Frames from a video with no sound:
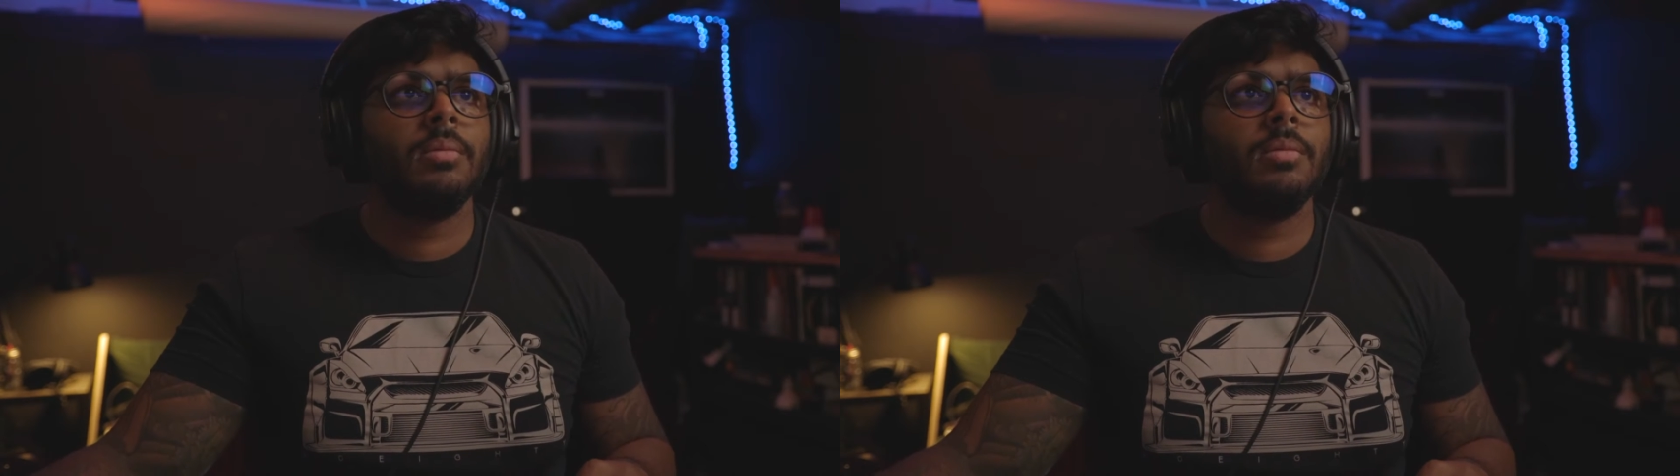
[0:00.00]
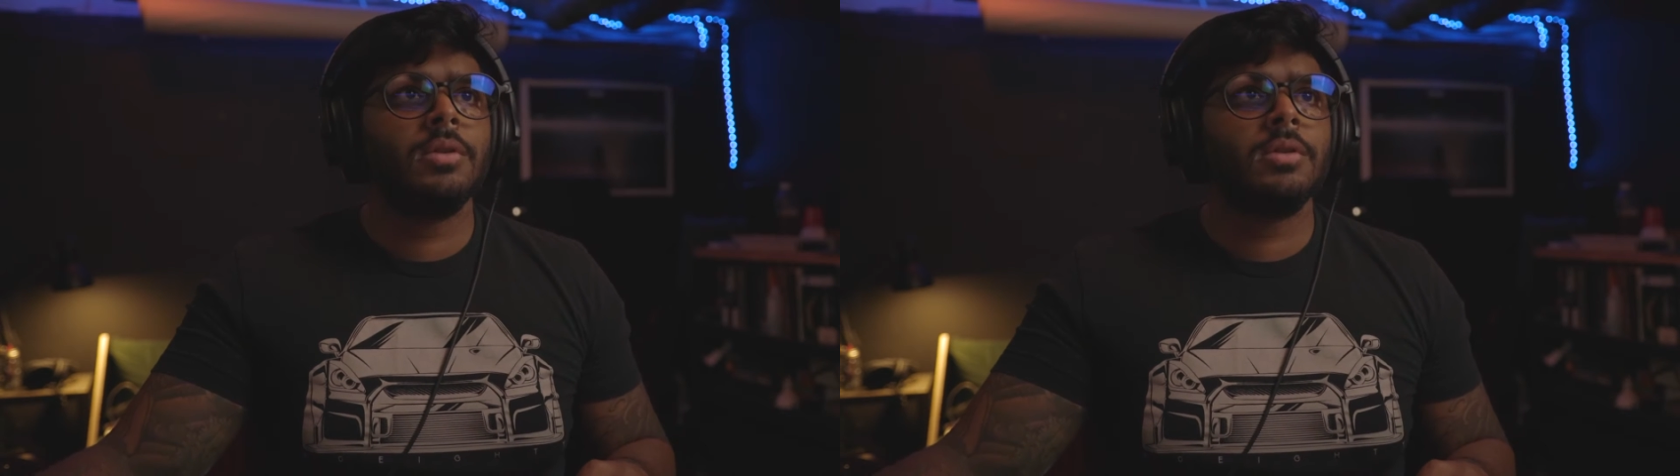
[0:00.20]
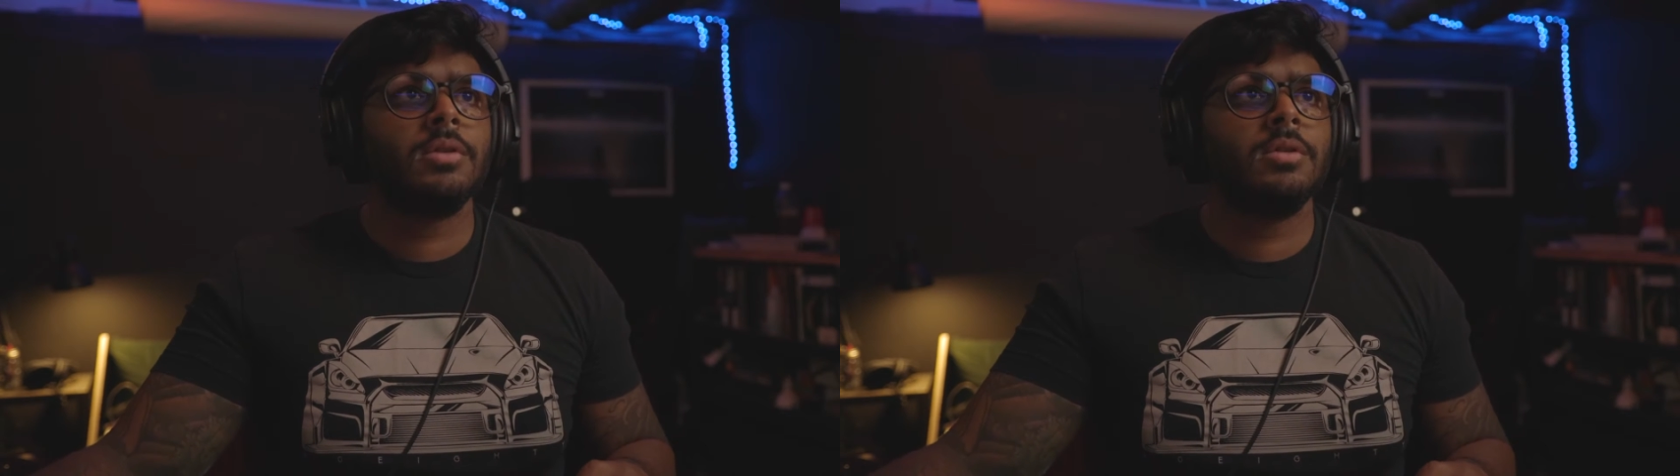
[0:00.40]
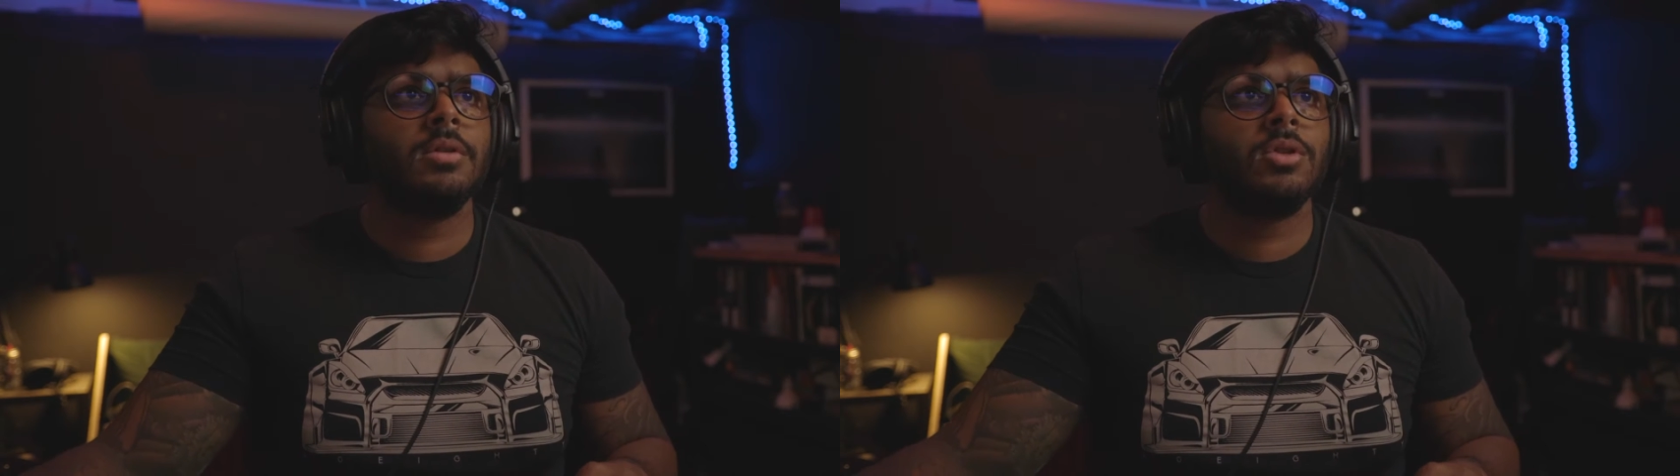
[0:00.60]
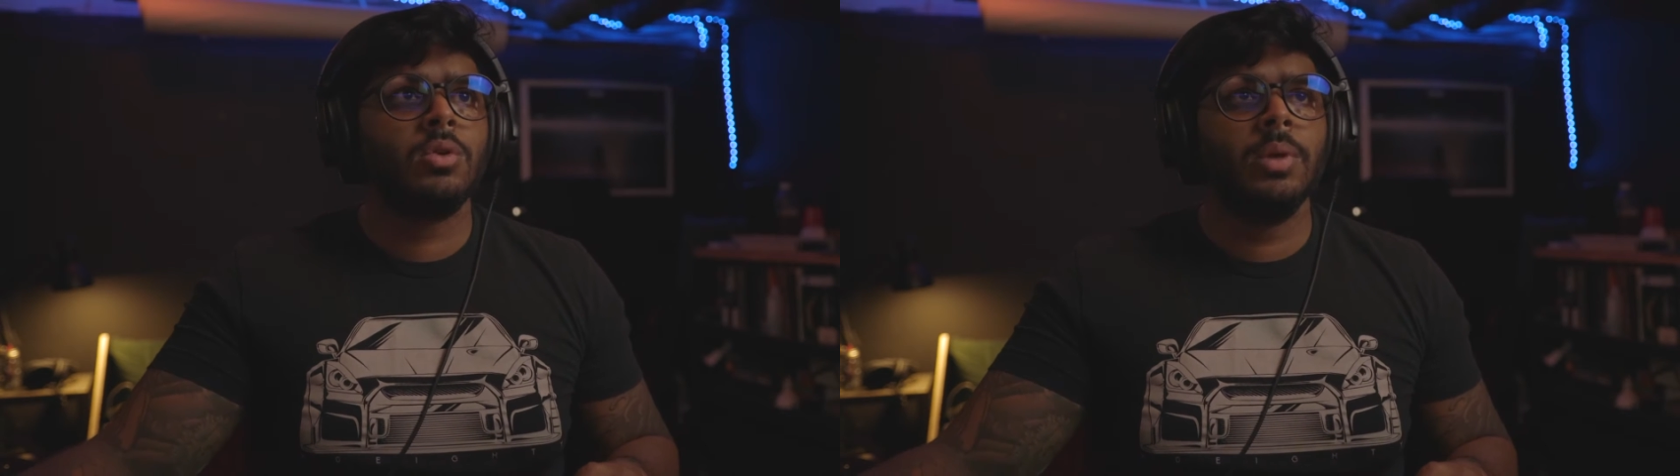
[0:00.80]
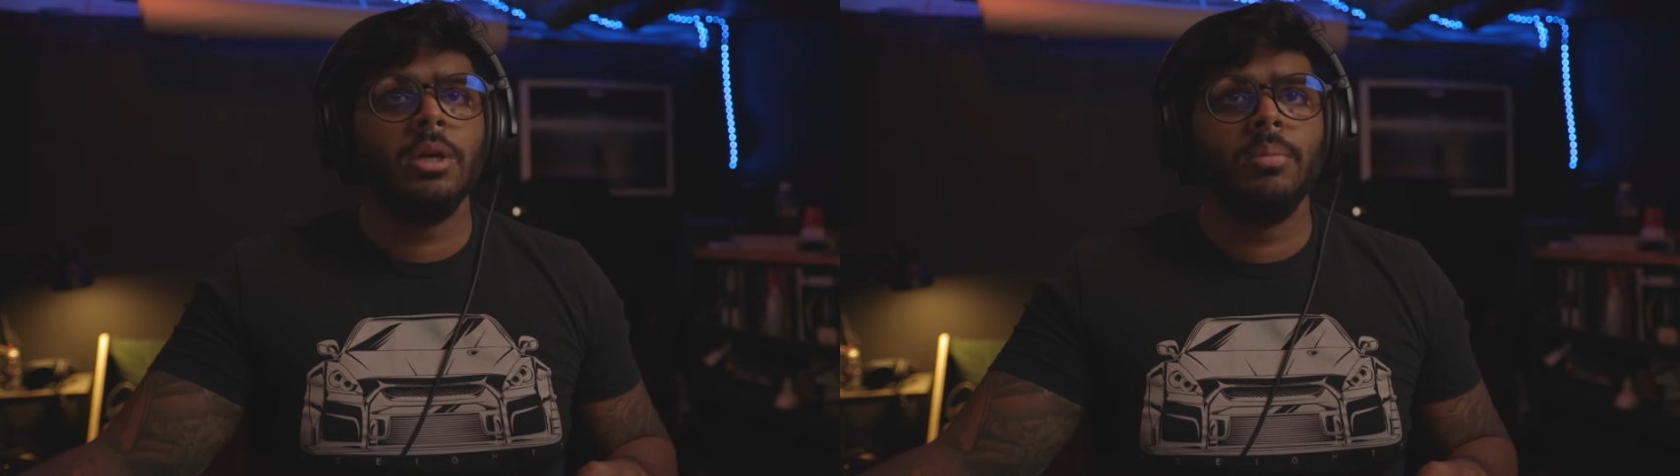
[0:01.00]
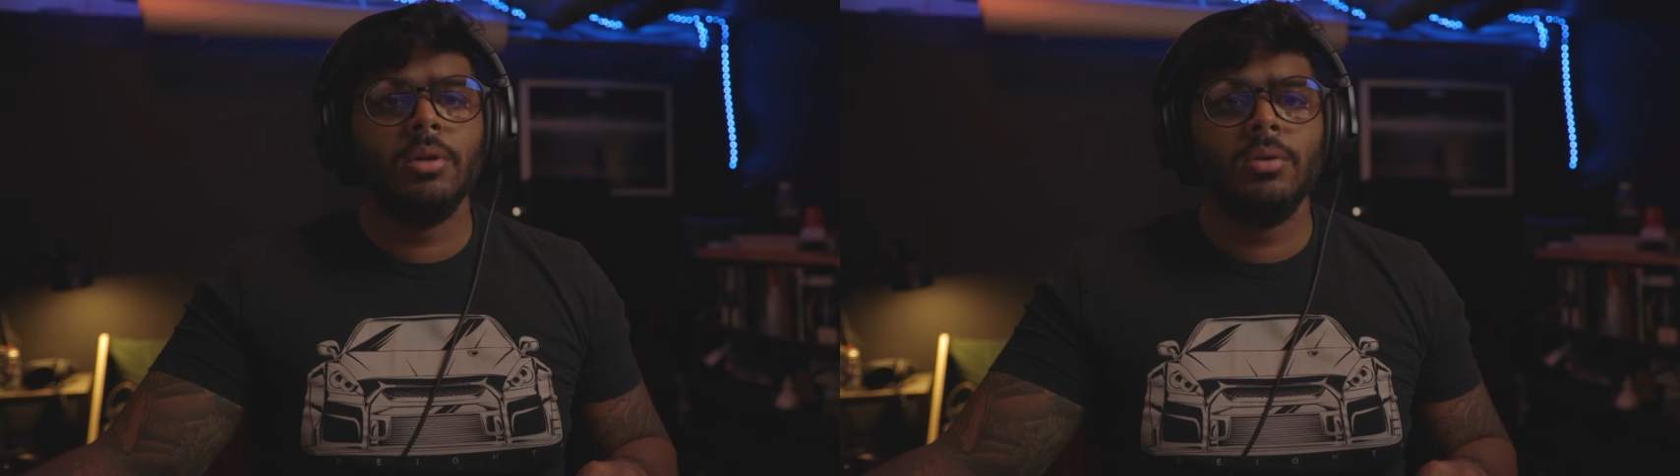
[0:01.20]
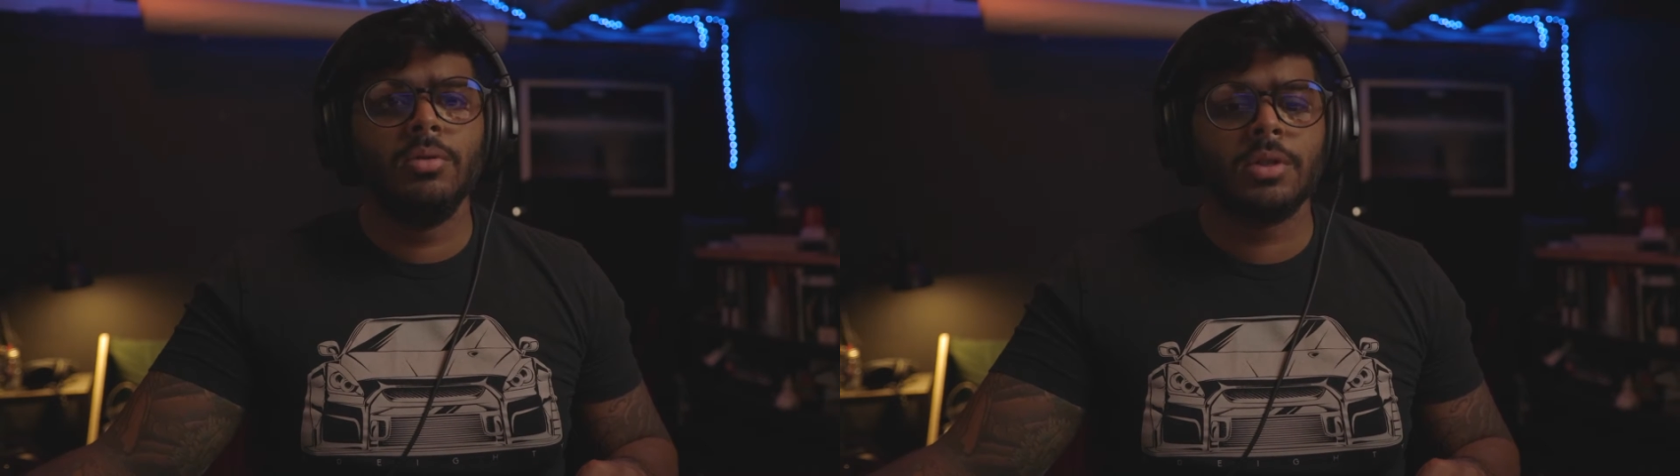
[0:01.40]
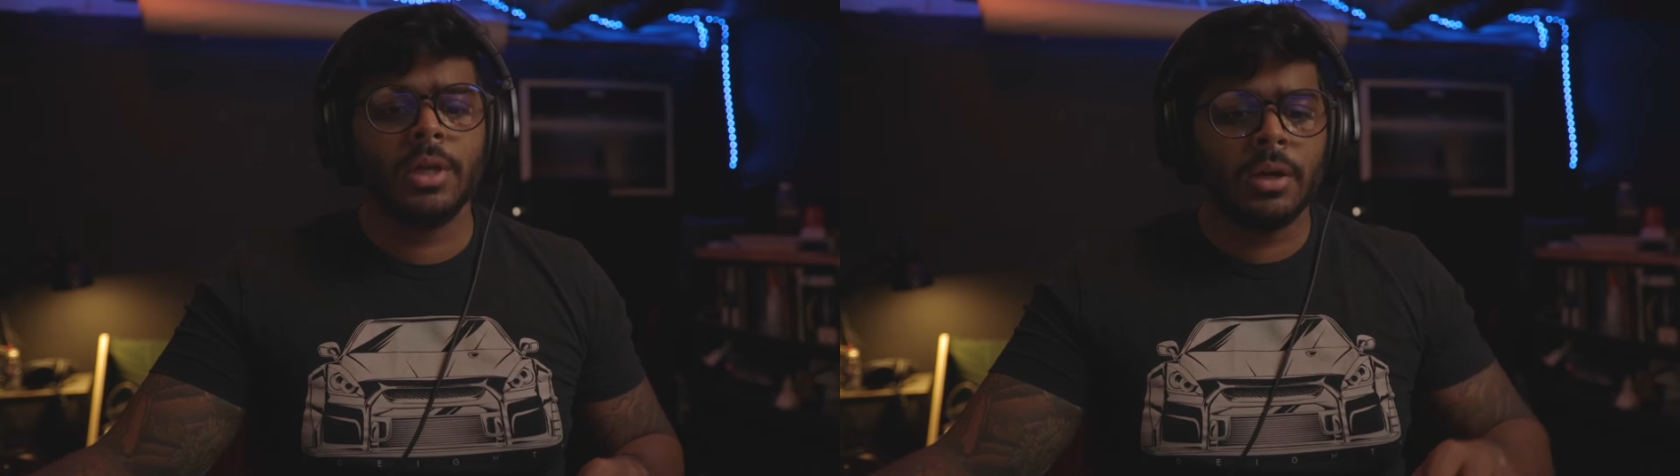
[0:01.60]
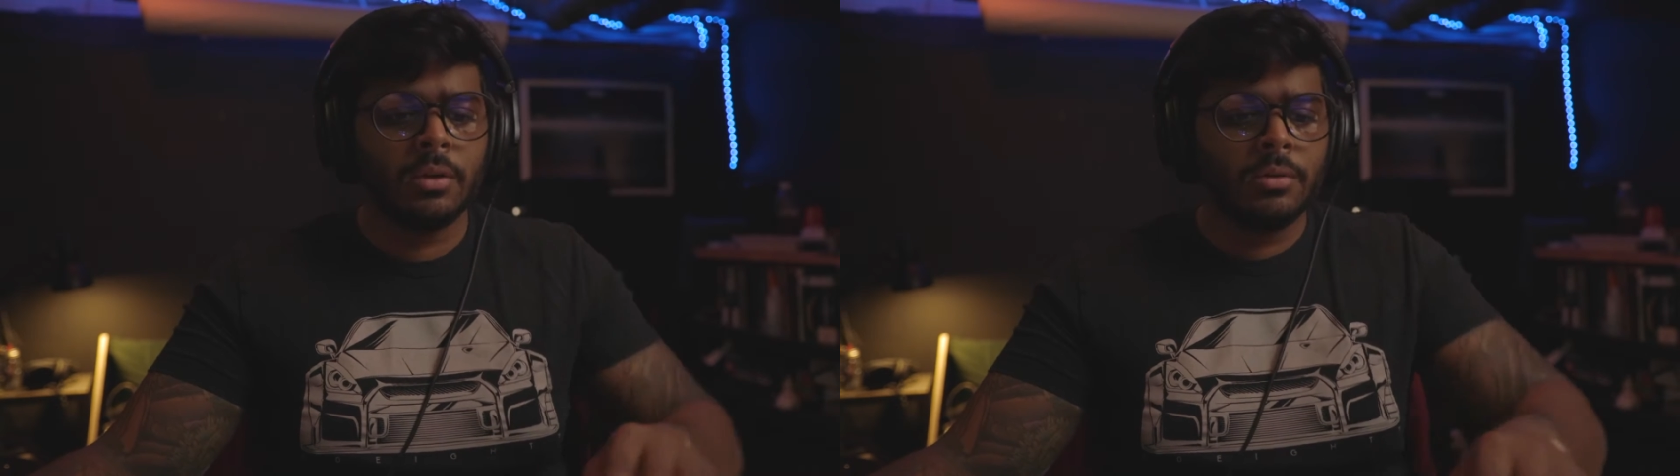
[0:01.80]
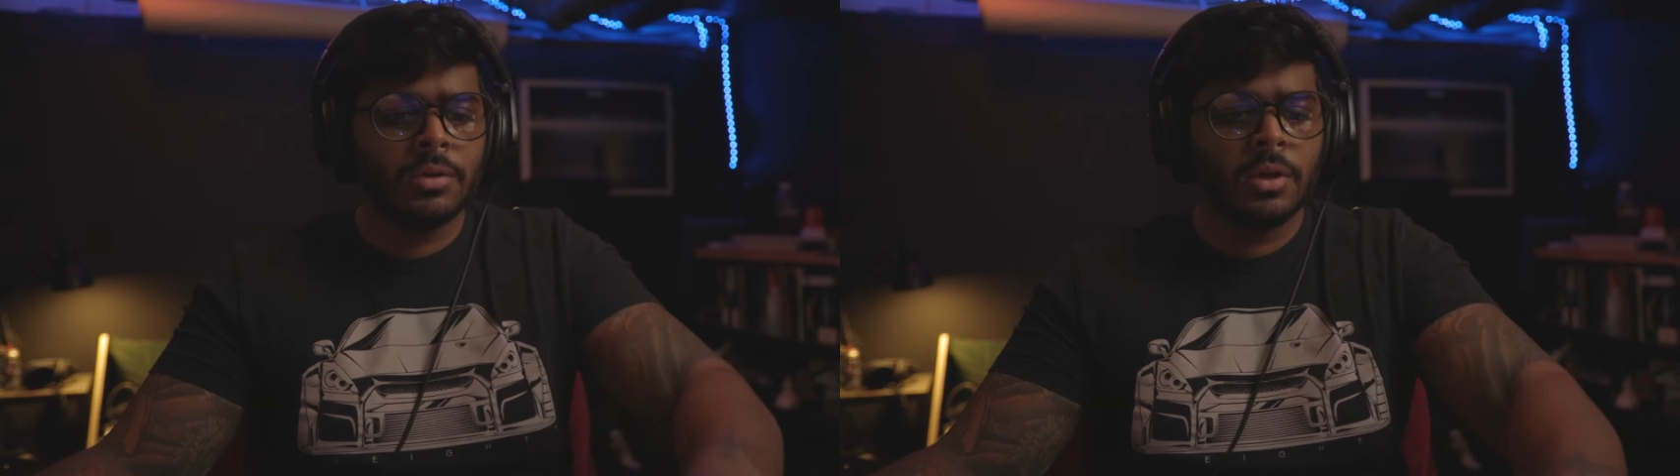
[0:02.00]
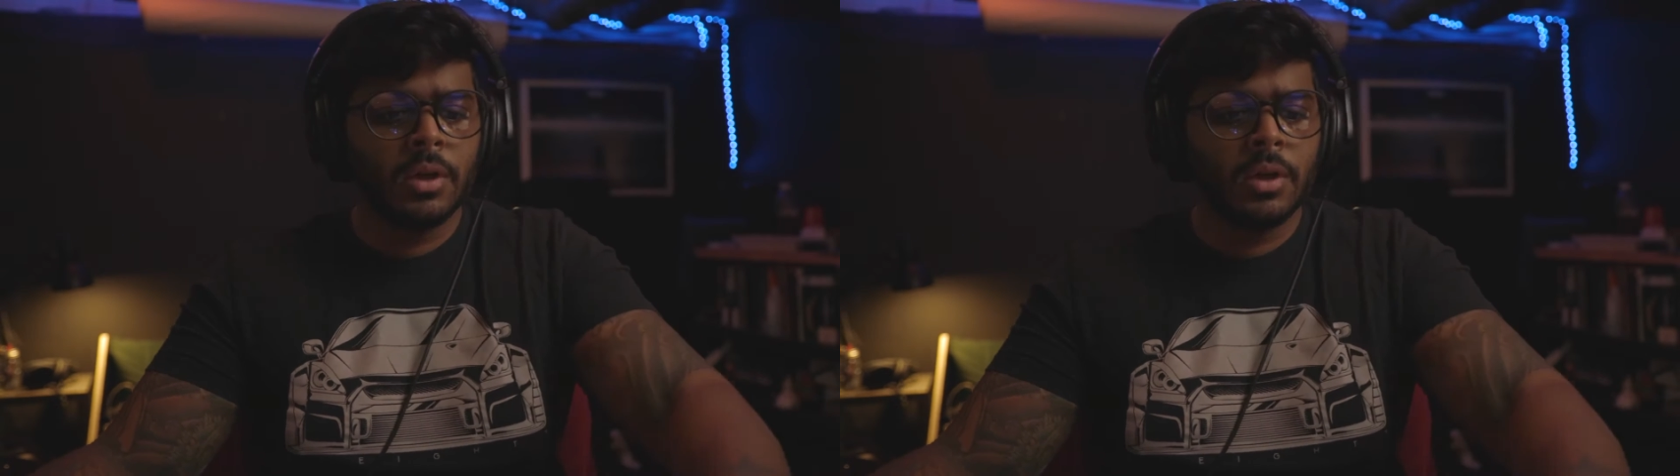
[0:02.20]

This is the Squeaky Balloon sound.